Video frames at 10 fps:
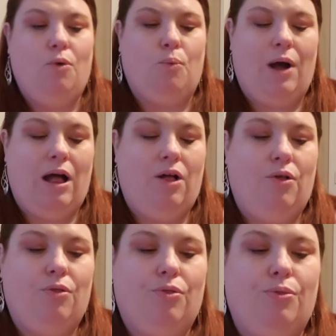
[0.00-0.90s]

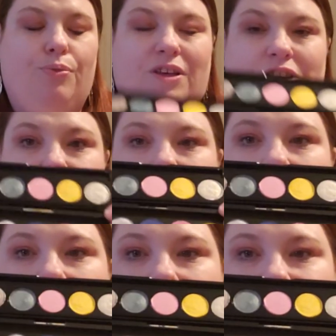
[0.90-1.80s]
while this one
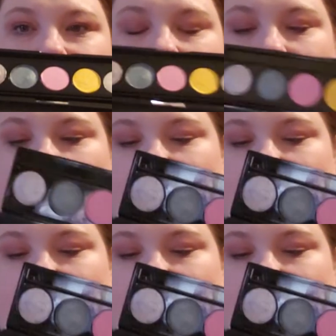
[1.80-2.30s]
has a,